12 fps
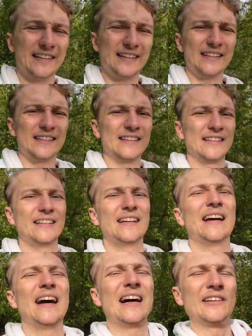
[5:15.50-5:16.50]

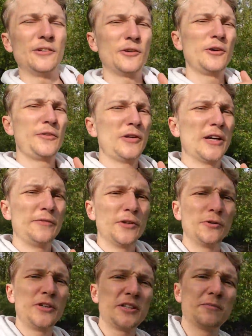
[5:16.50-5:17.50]
I don't know if you have
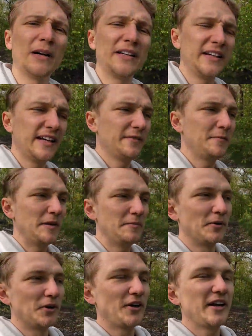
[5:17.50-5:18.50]
noticed, but they have been
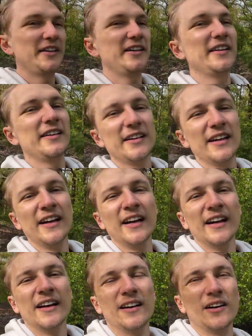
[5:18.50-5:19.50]
parading
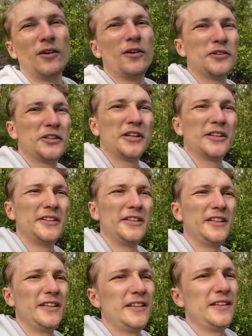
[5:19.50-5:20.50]
a lot
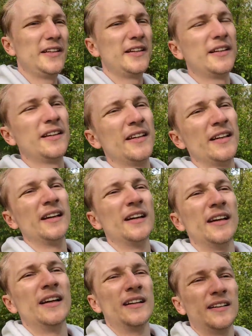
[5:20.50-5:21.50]
the
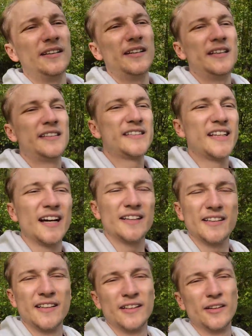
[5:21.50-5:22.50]

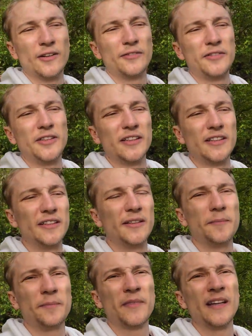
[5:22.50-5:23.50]
son of
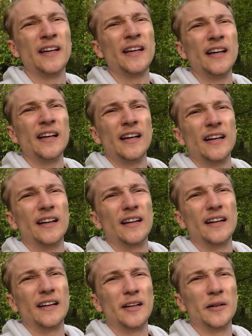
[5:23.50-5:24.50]
the
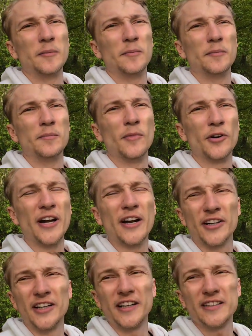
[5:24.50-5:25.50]

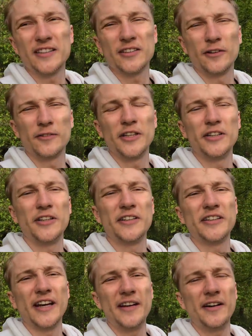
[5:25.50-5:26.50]
monarchist, of the
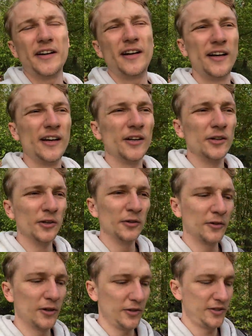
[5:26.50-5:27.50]
dictator, who
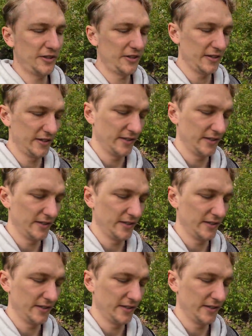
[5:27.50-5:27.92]
was